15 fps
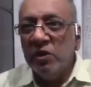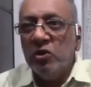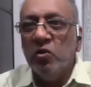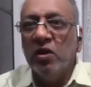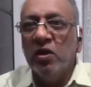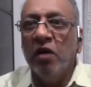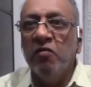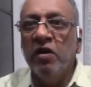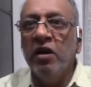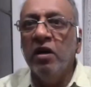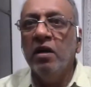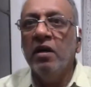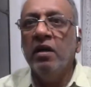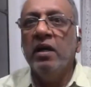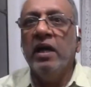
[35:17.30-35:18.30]
much to
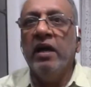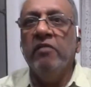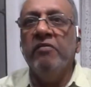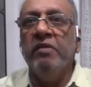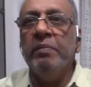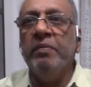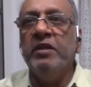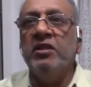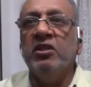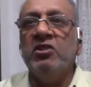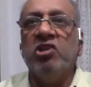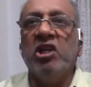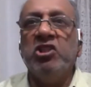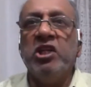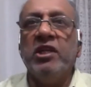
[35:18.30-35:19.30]
cover and we would be
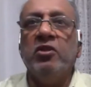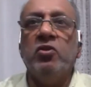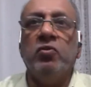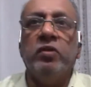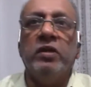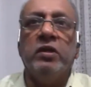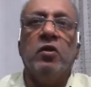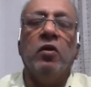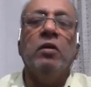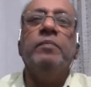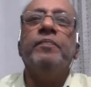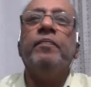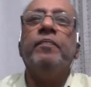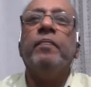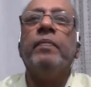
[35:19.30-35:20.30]
just rushing through it all.